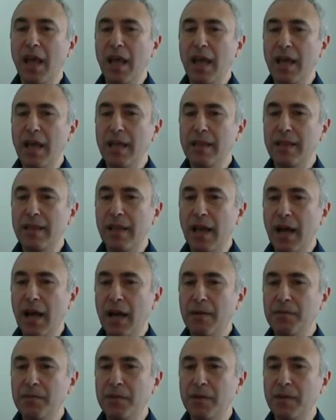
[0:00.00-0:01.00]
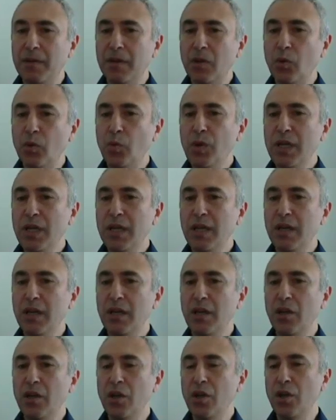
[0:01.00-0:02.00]
and after
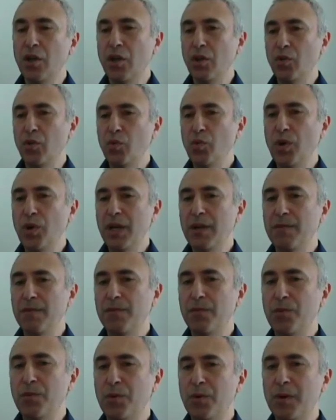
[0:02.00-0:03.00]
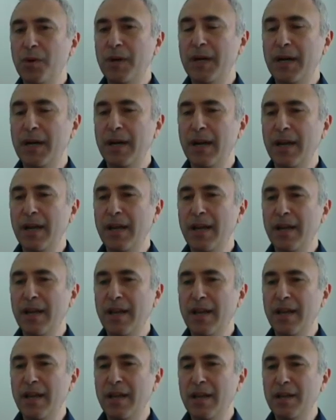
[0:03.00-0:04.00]
queen to a4,
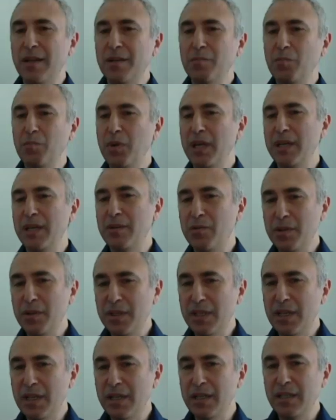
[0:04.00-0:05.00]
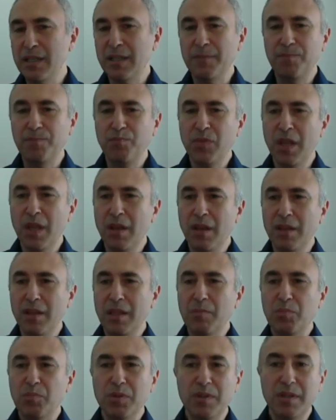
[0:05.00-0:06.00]
black resigned.
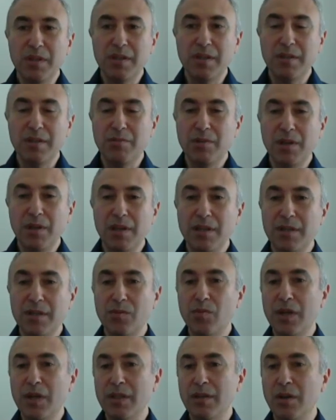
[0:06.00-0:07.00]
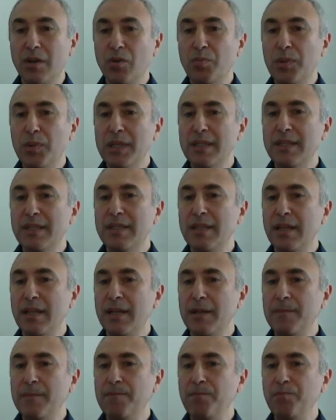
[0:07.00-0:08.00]
The position really is quite hopeless.
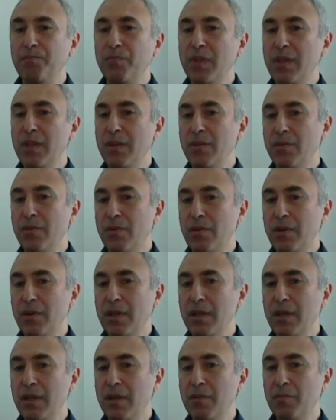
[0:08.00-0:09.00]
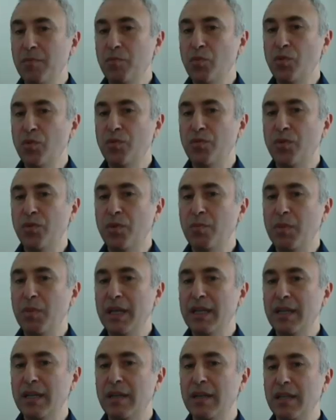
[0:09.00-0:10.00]
The only move for
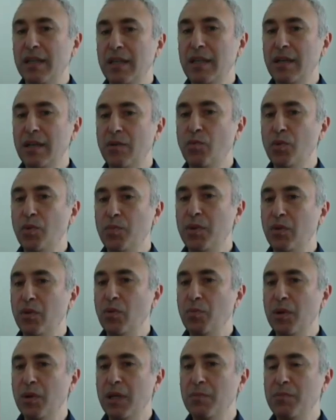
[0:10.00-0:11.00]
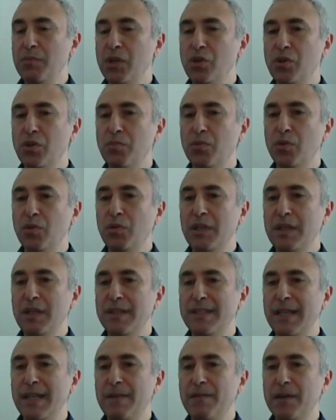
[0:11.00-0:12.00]
black here would be to play bishop to
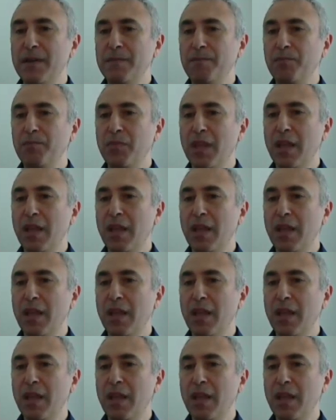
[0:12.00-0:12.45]
d7,